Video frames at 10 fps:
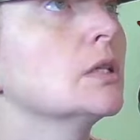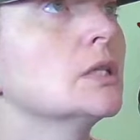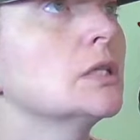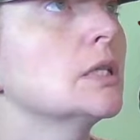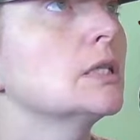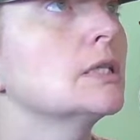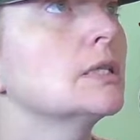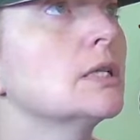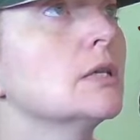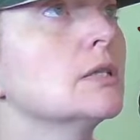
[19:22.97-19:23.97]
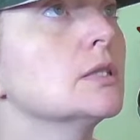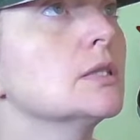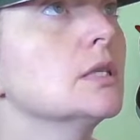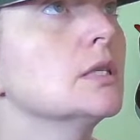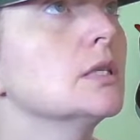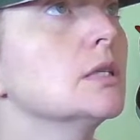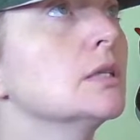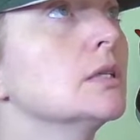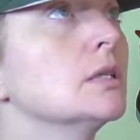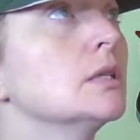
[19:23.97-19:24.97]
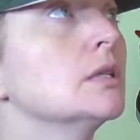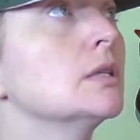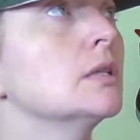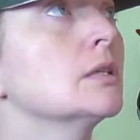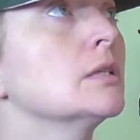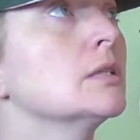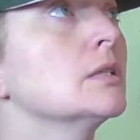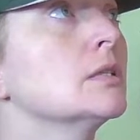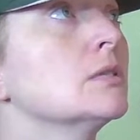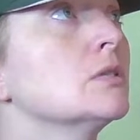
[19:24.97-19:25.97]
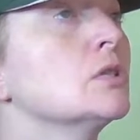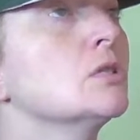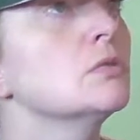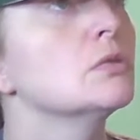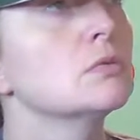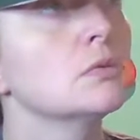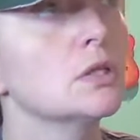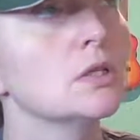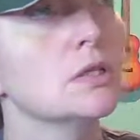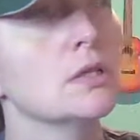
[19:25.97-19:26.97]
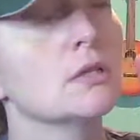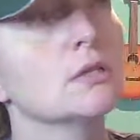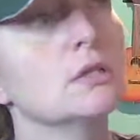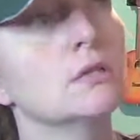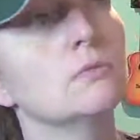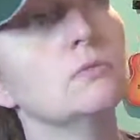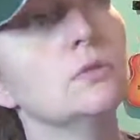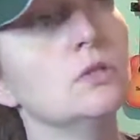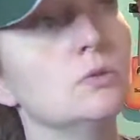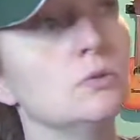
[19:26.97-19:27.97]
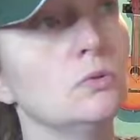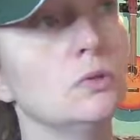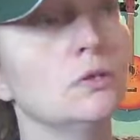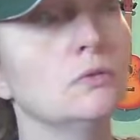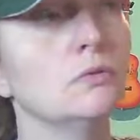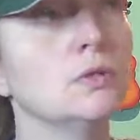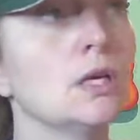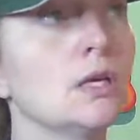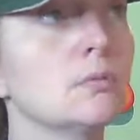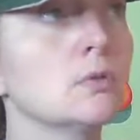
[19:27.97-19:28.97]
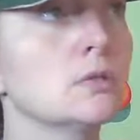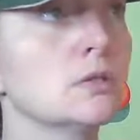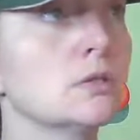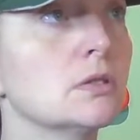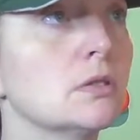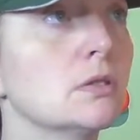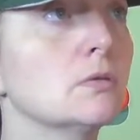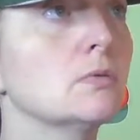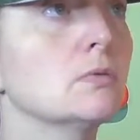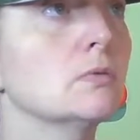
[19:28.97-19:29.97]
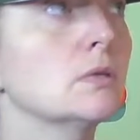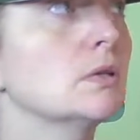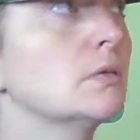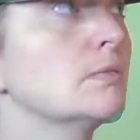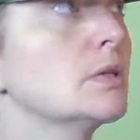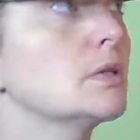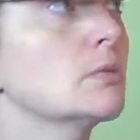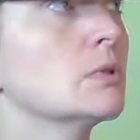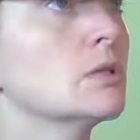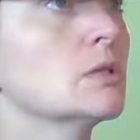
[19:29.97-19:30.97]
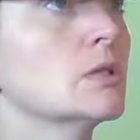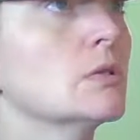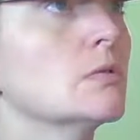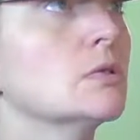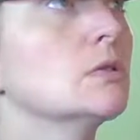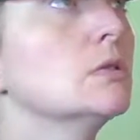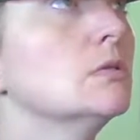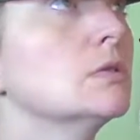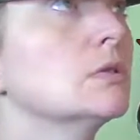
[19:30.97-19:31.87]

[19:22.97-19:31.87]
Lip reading: test it out and see, because it shoots when you click on the view of the cameras and stuff. It switches like what you're doing, so